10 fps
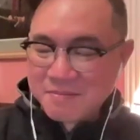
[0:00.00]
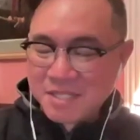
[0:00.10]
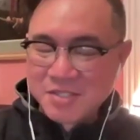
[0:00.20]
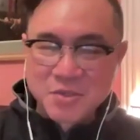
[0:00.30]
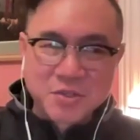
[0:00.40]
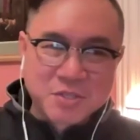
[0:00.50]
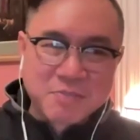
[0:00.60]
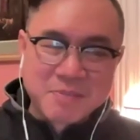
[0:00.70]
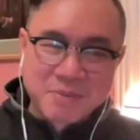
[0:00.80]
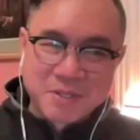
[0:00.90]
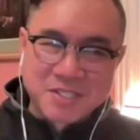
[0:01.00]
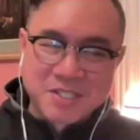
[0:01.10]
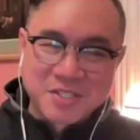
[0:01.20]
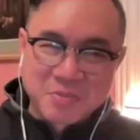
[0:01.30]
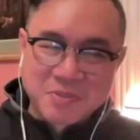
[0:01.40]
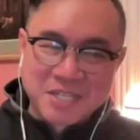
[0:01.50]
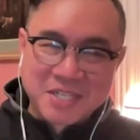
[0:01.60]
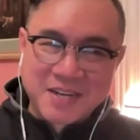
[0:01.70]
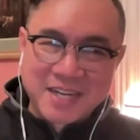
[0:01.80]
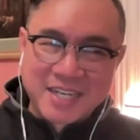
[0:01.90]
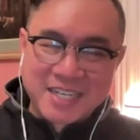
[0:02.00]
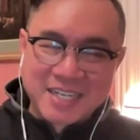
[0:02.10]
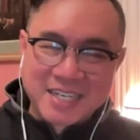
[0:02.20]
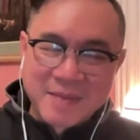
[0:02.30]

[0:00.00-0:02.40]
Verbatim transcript: Bonzo goes to Bitburg is also pretty great.